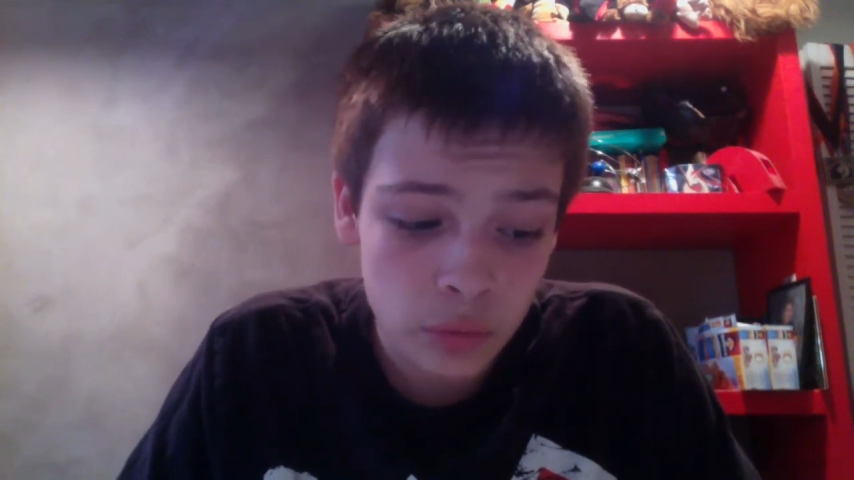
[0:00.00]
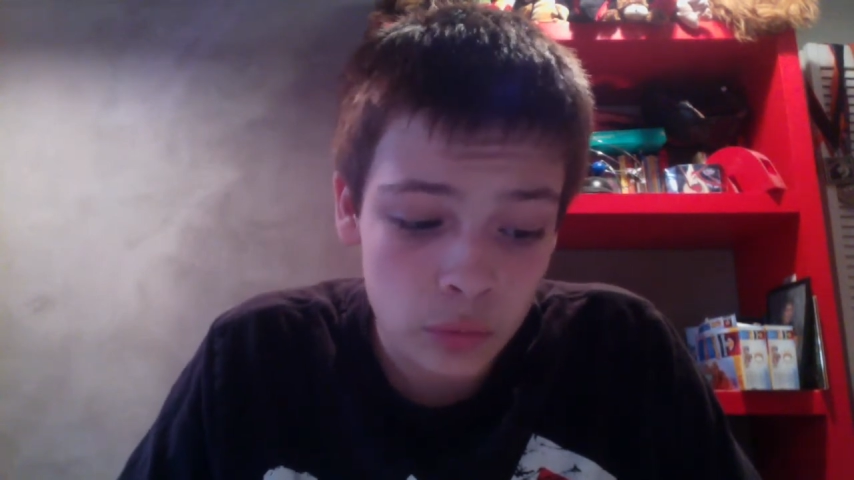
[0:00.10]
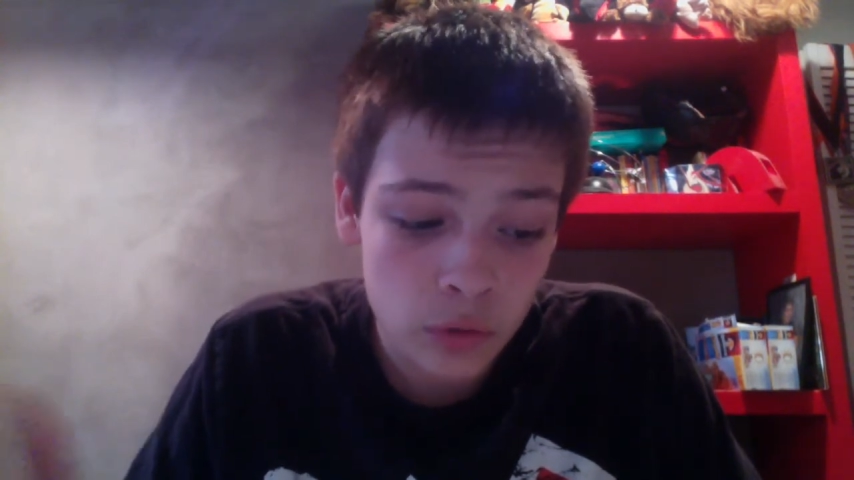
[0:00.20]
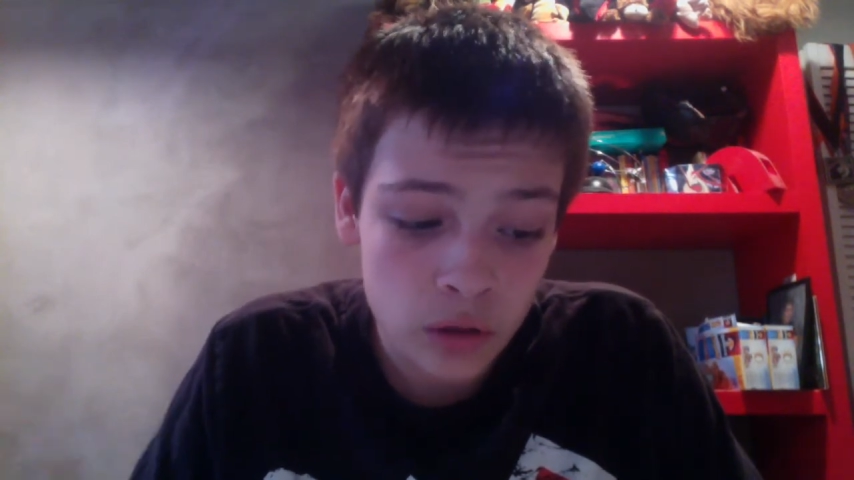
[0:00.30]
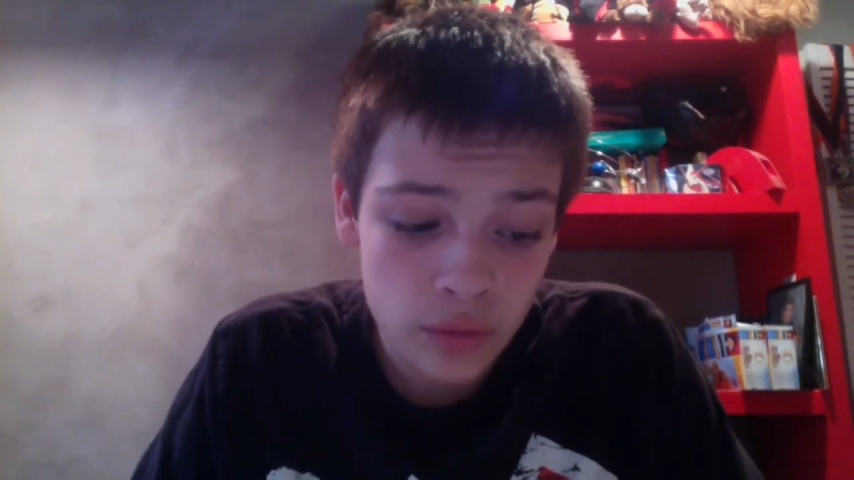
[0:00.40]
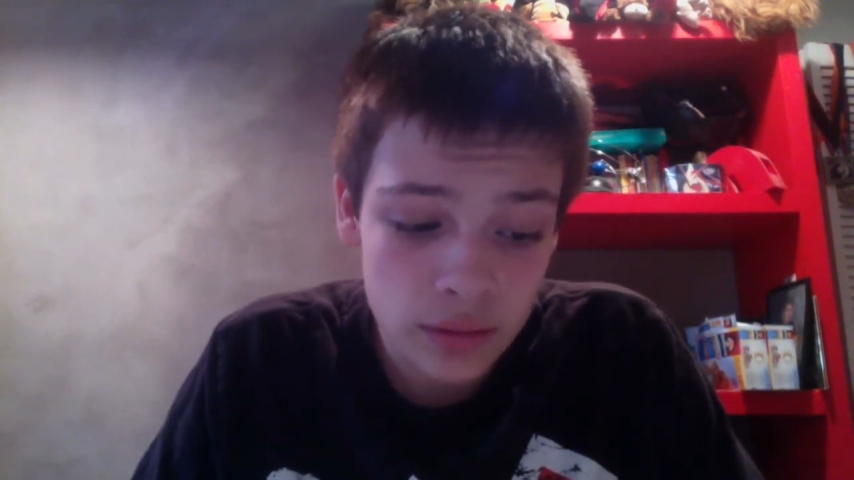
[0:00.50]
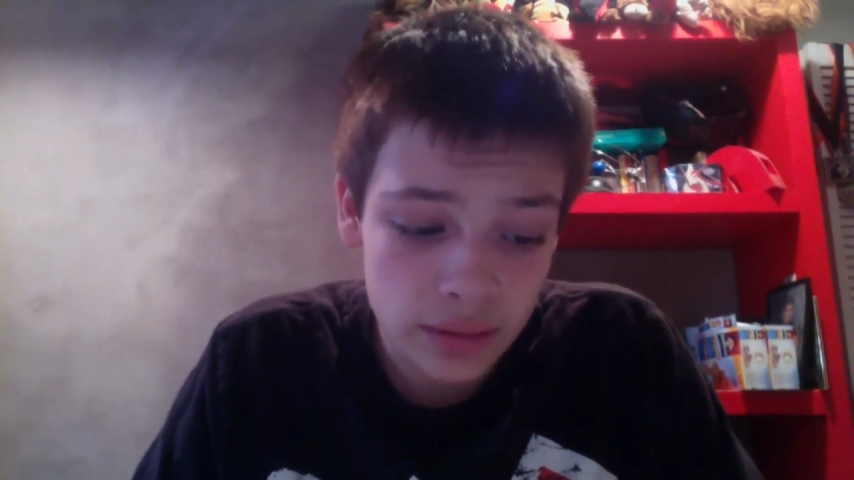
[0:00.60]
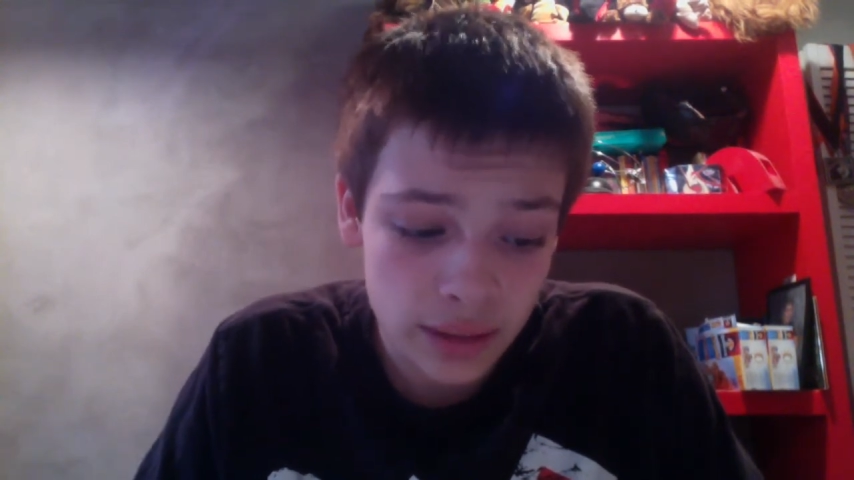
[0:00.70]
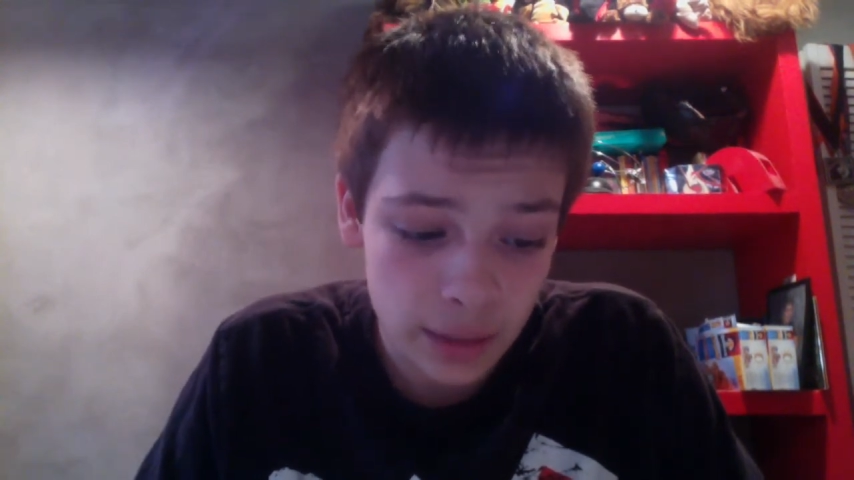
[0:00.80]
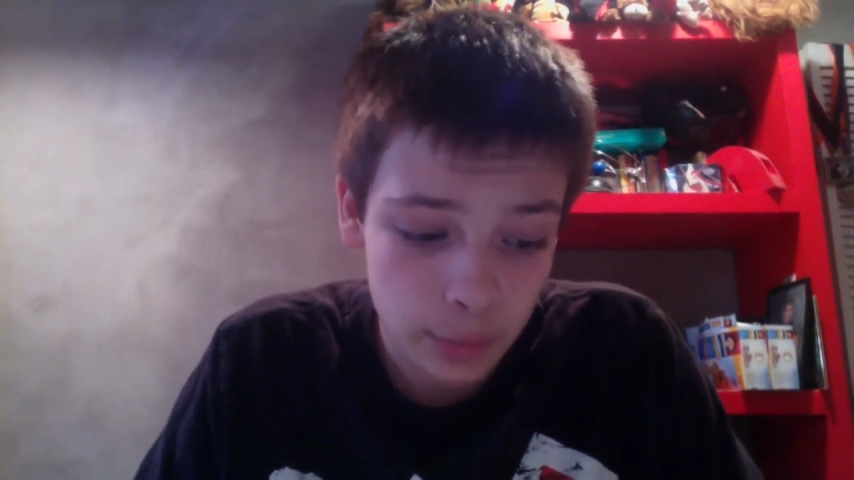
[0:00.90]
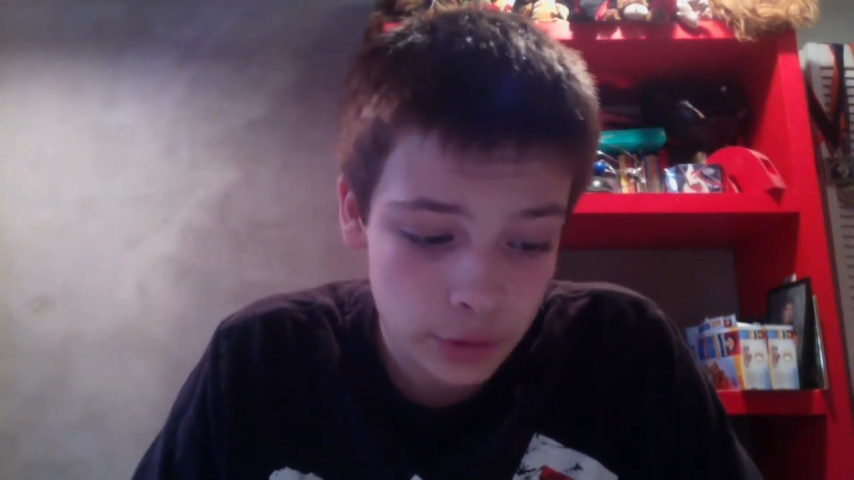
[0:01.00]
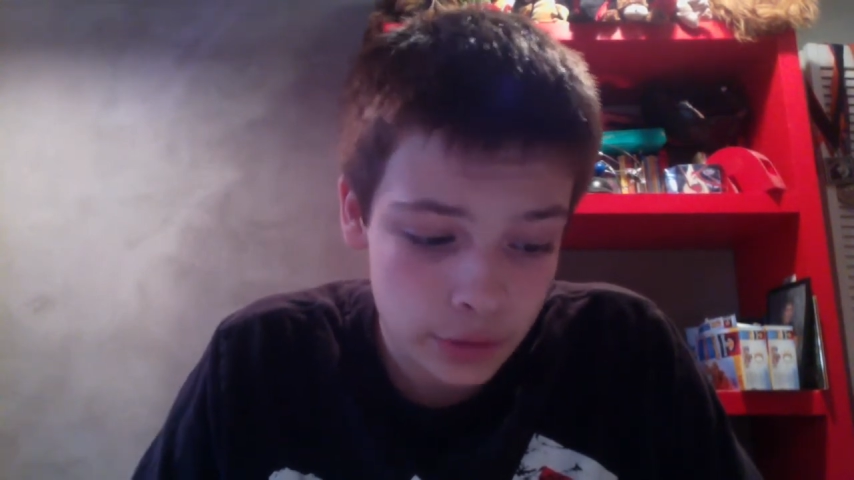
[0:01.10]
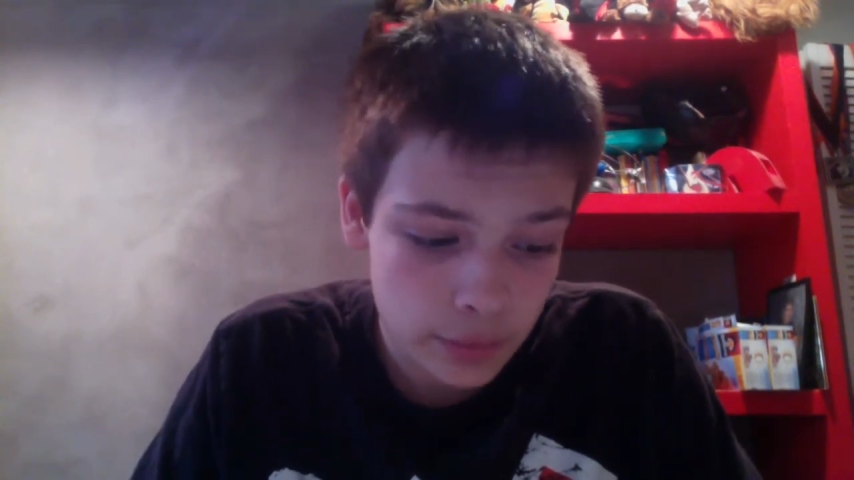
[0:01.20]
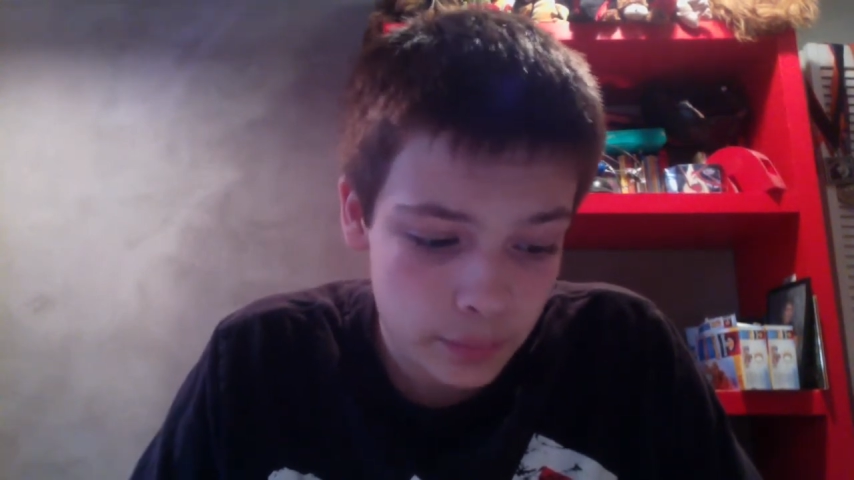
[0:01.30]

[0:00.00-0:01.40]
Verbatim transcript: rear-facing cameras,